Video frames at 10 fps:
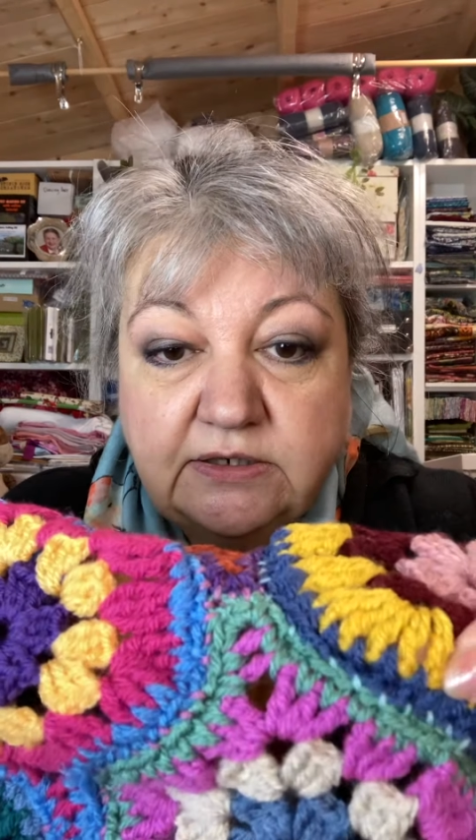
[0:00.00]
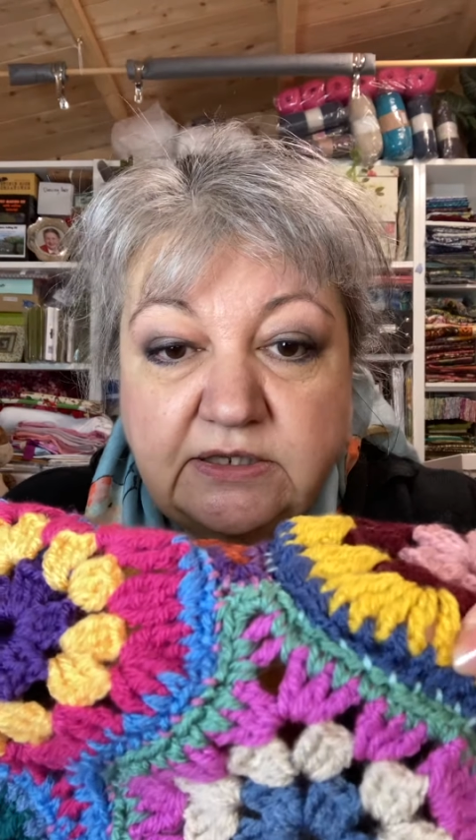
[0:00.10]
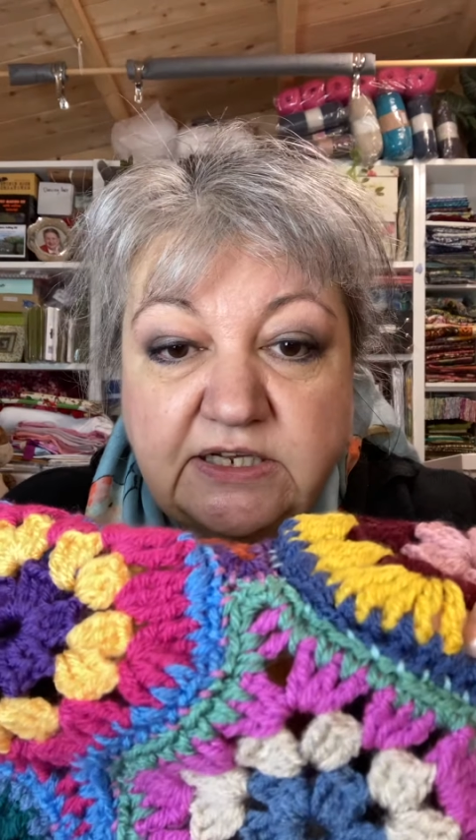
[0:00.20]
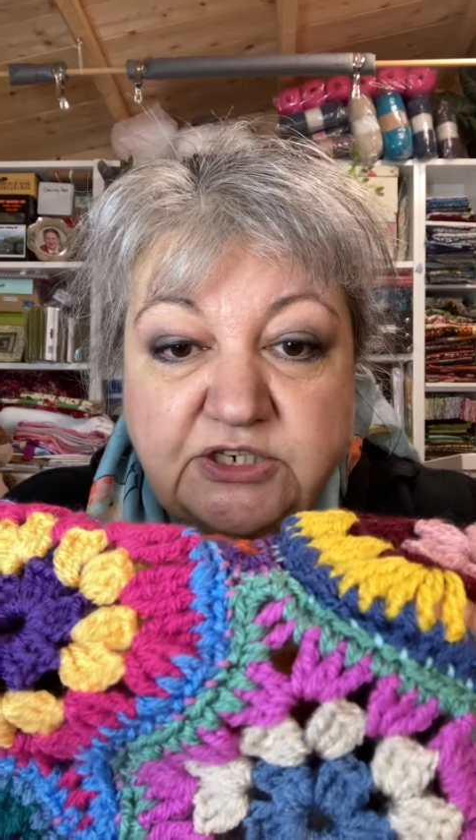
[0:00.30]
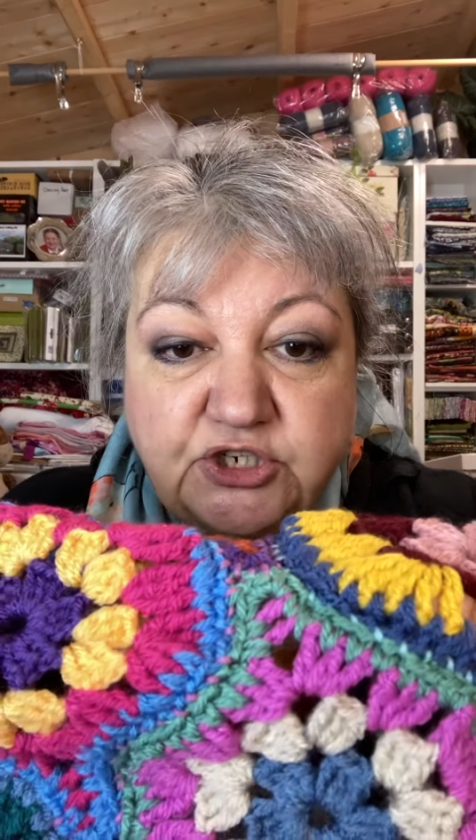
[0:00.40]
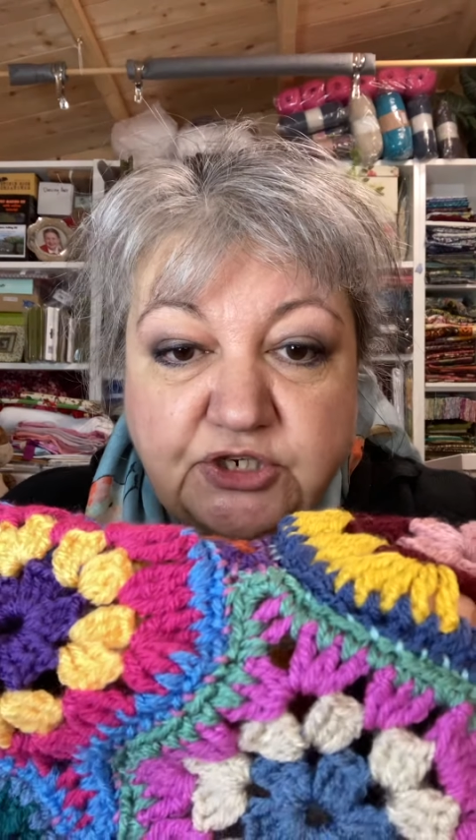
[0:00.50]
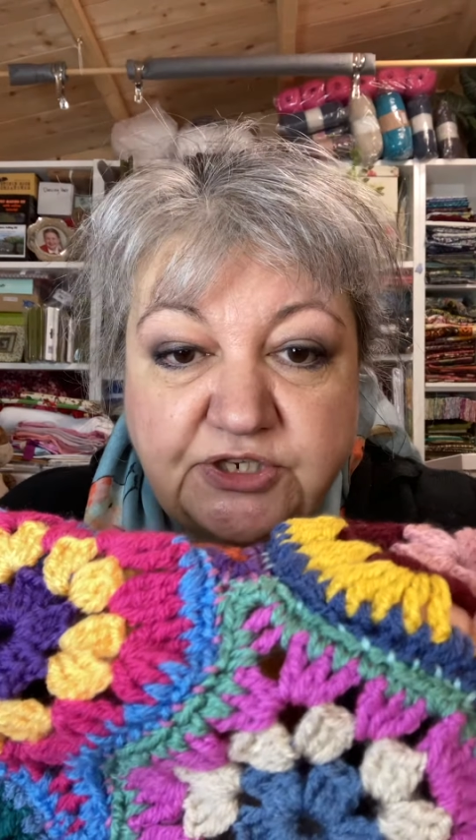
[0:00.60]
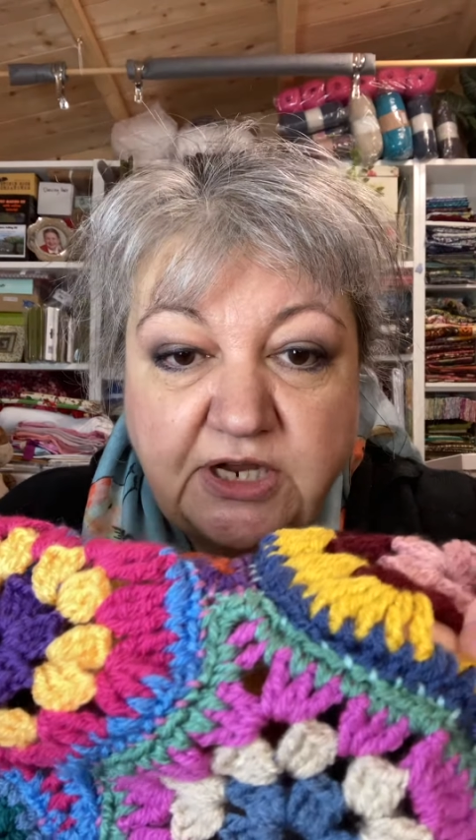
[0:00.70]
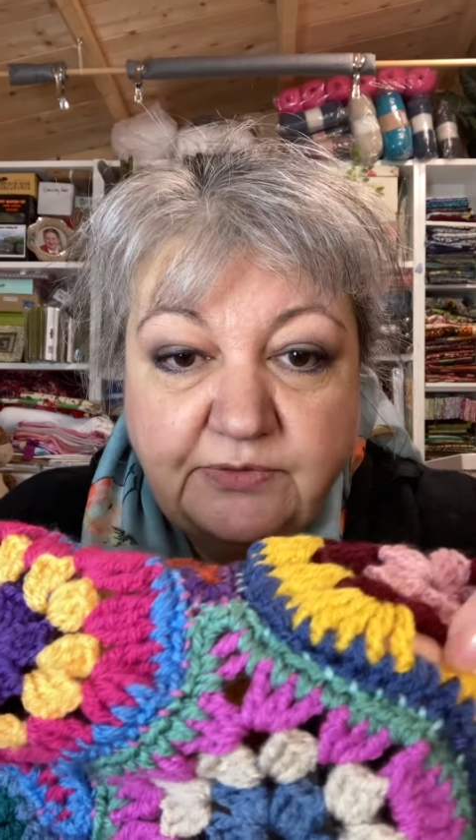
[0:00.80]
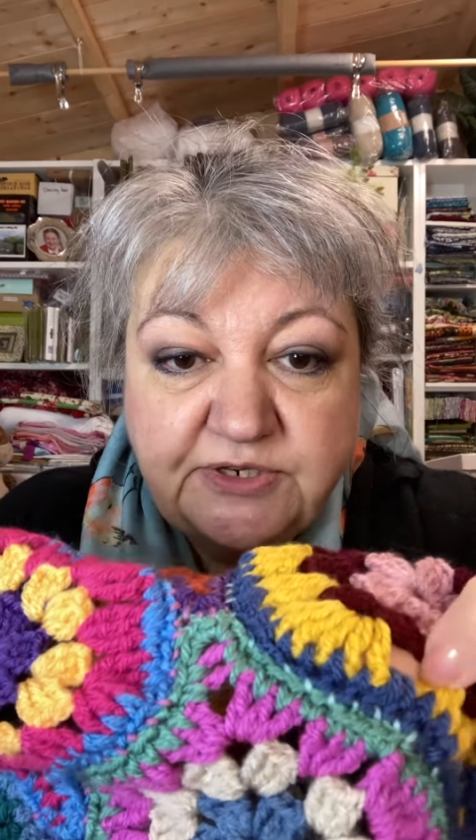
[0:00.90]
That's
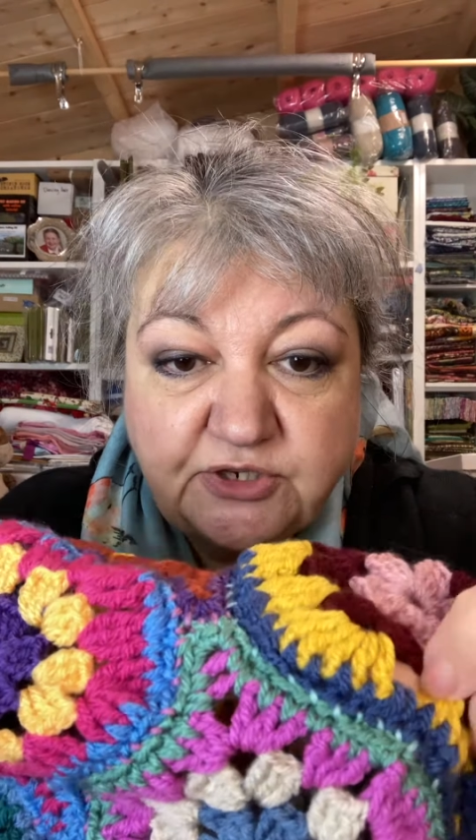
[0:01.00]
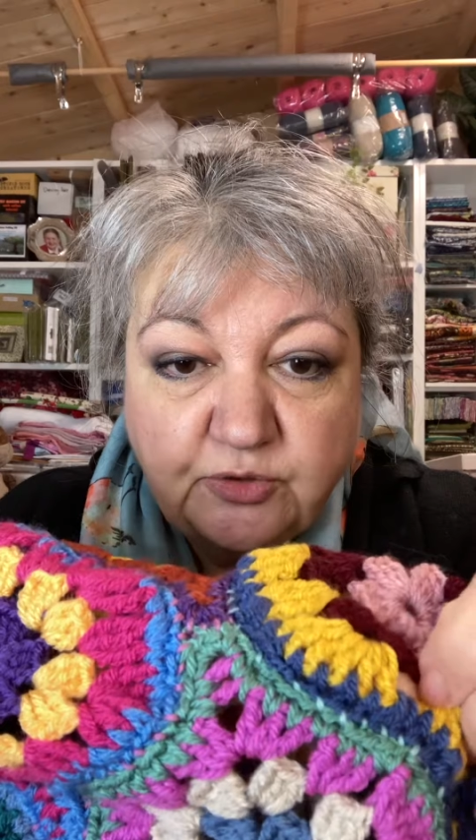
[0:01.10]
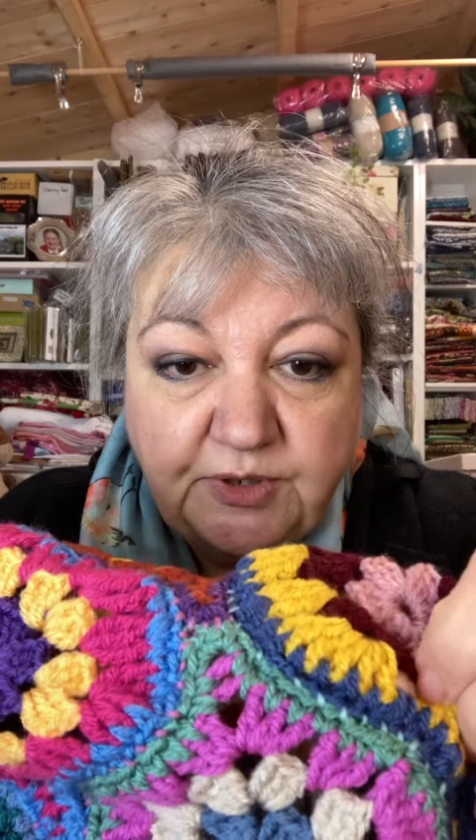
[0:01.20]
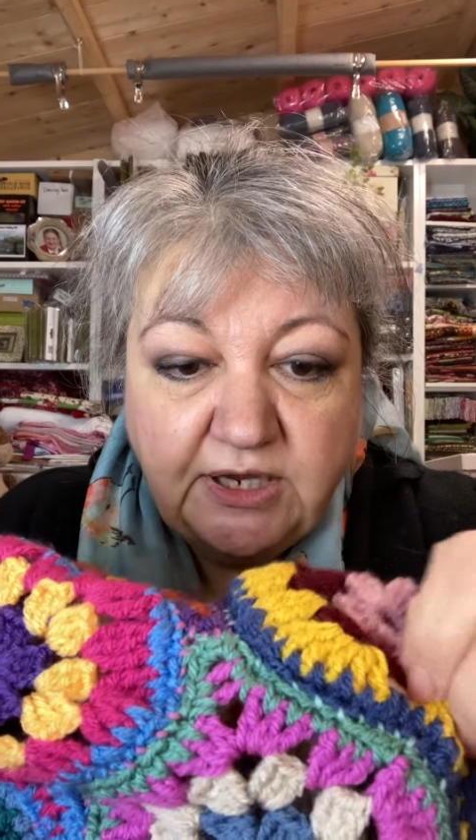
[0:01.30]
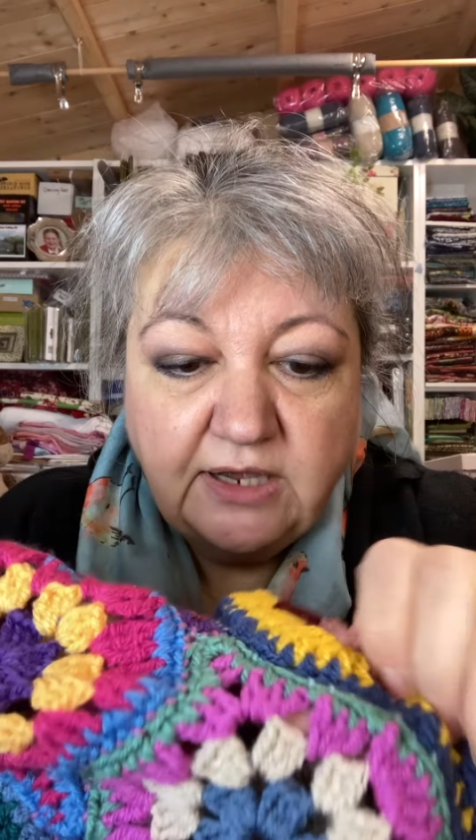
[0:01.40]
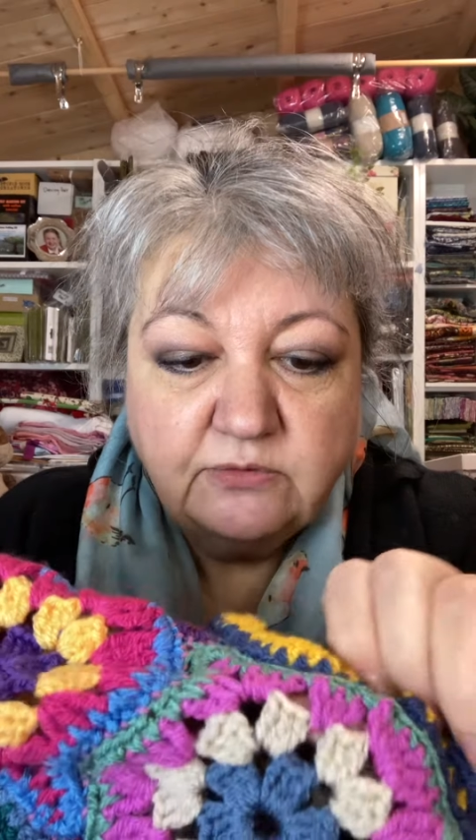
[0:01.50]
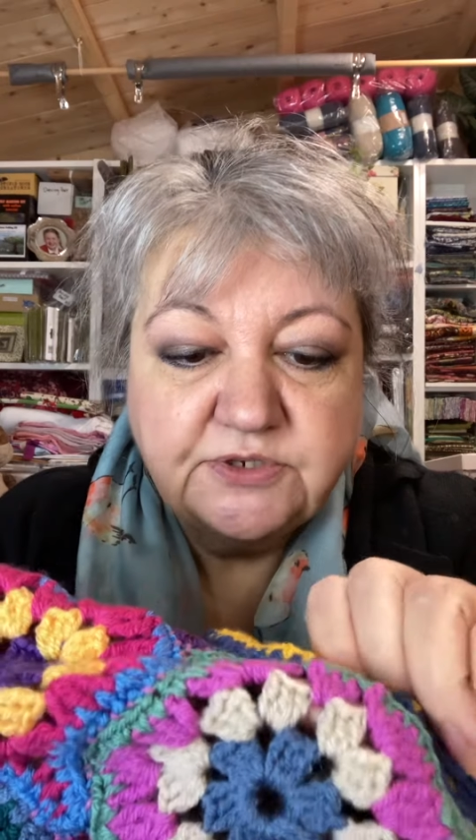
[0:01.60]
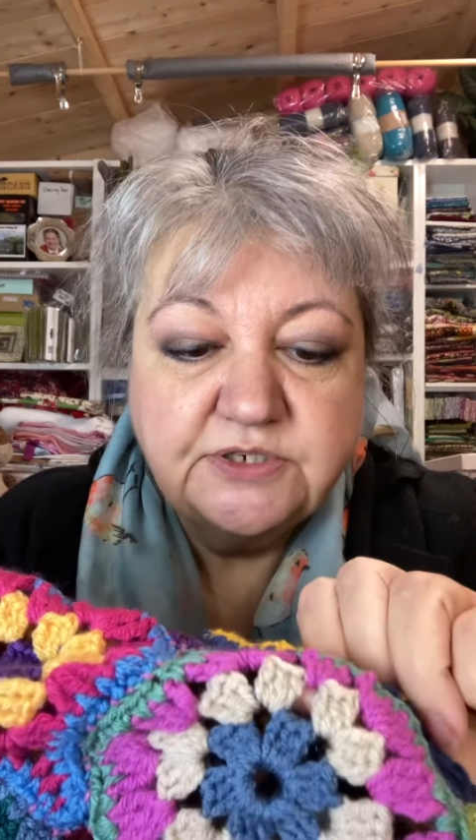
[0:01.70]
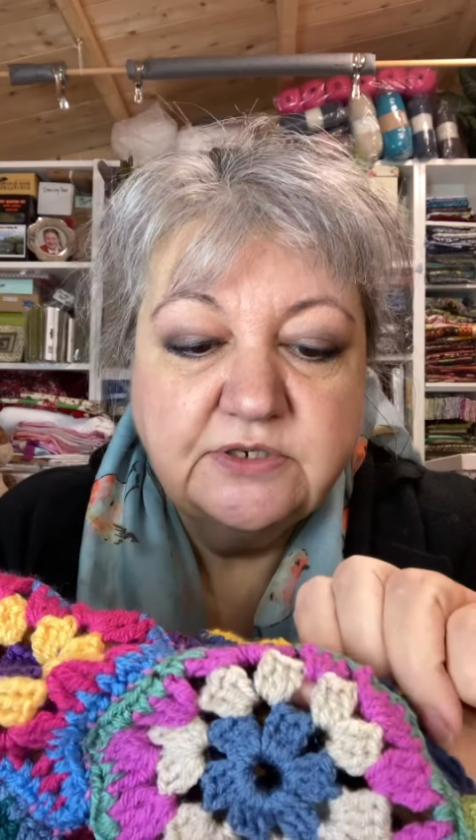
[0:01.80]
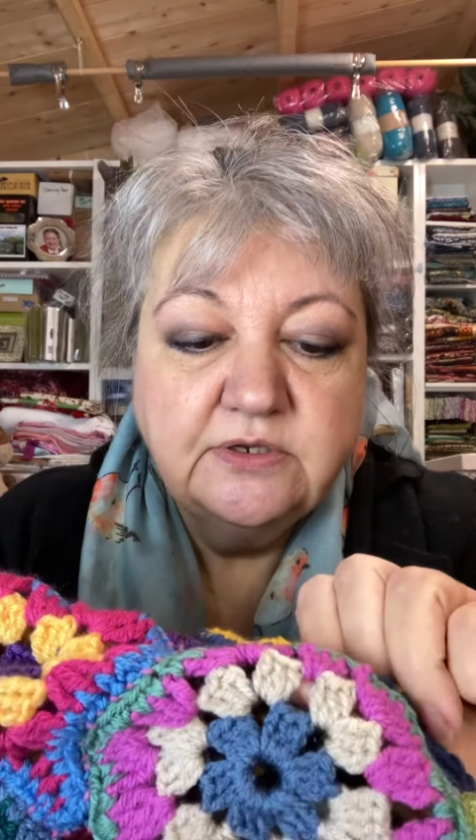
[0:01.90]
just how it's coming out